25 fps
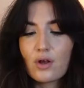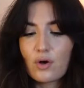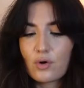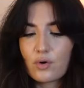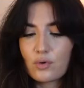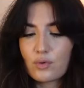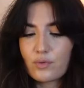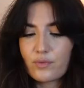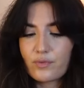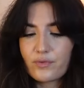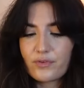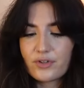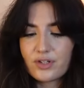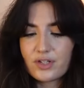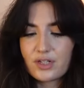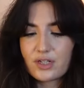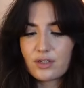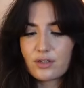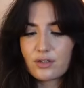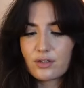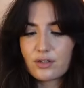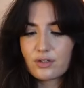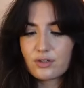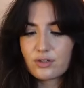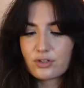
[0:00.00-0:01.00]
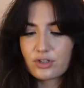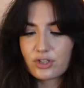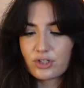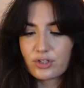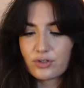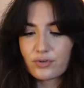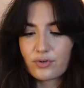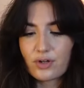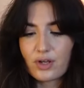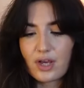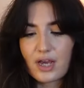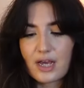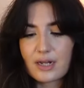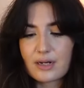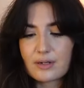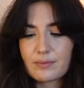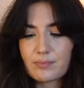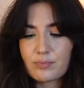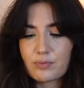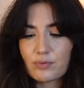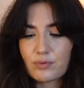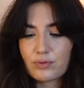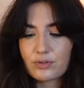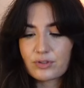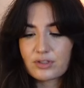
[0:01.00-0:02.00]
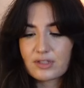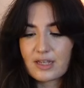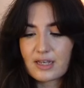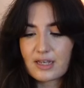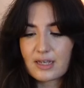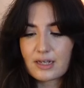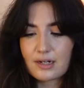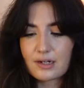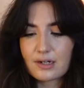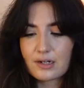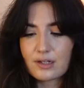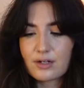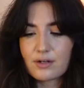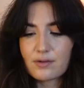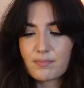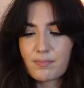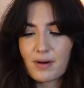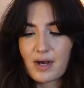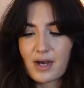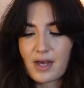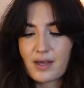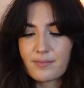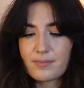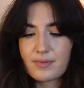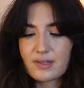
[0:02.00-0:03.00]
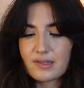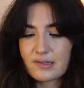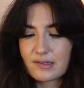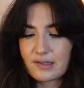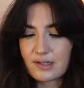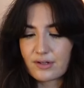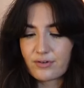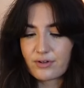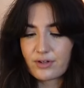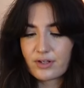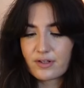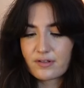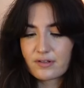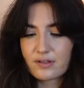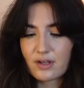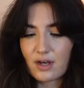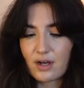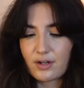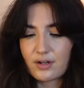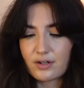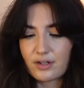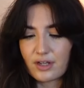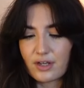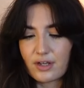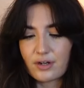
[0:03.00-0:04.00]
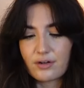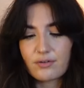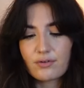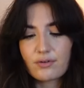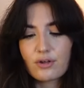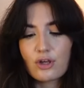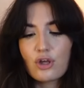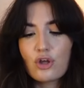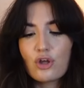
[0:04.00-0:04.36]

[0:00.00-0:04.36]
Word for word: Orphaned in Canton and brought to England by a mysterious guardian,